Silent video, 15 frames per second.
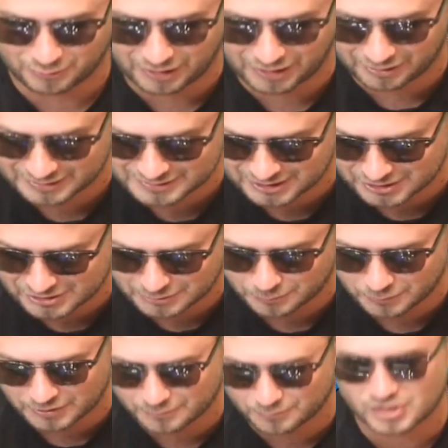Wow, that's actually
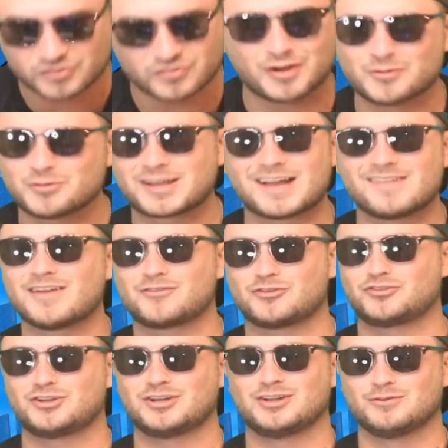pretty impressive. I don't think I've ever
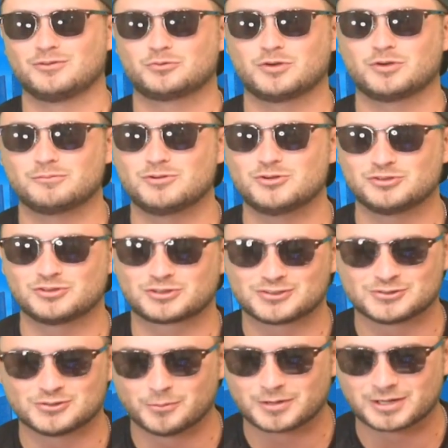seen a level 12 bruiser
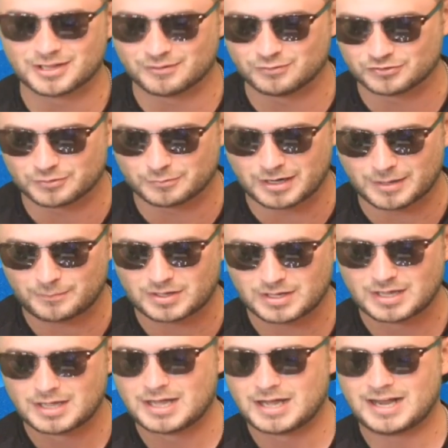because nobody levels them up.
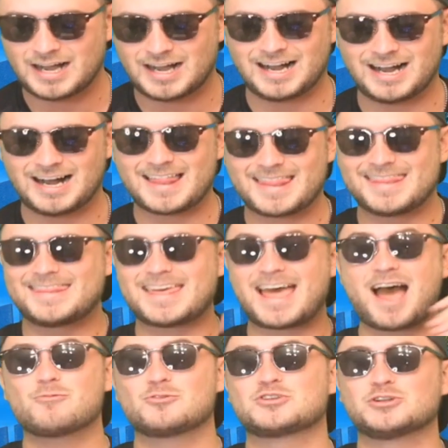Uh,
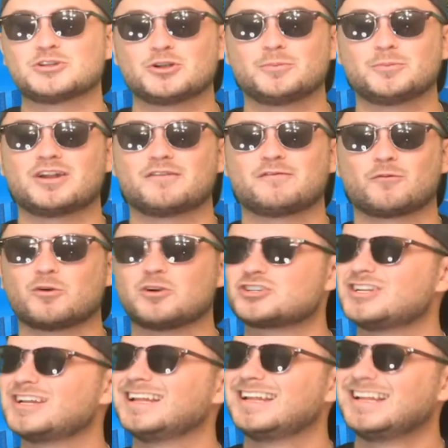that was a little bit
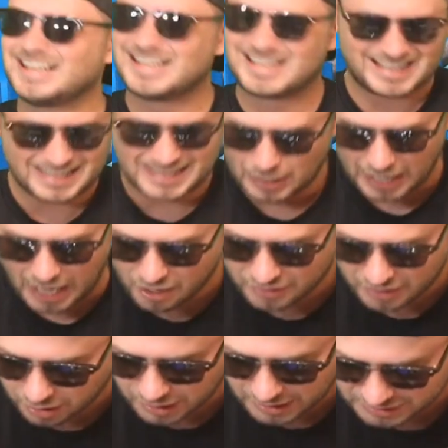unfortunate. How
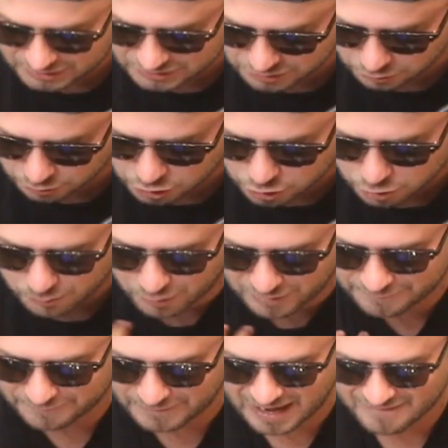did our hex do?
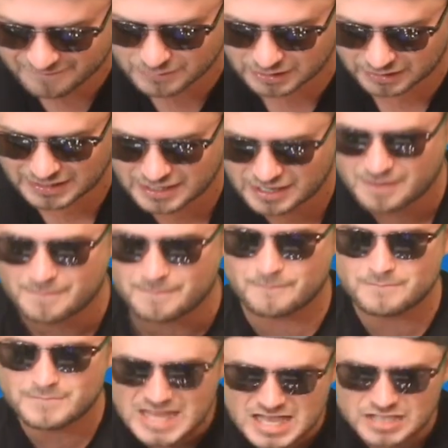2.5 million?
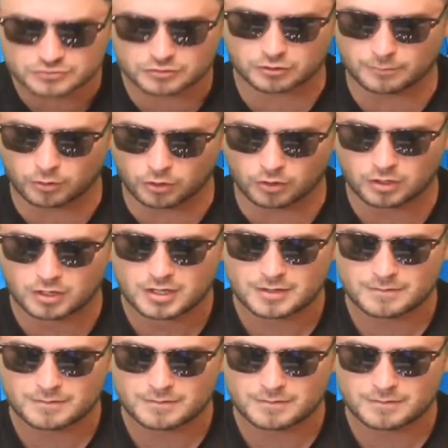Miserable.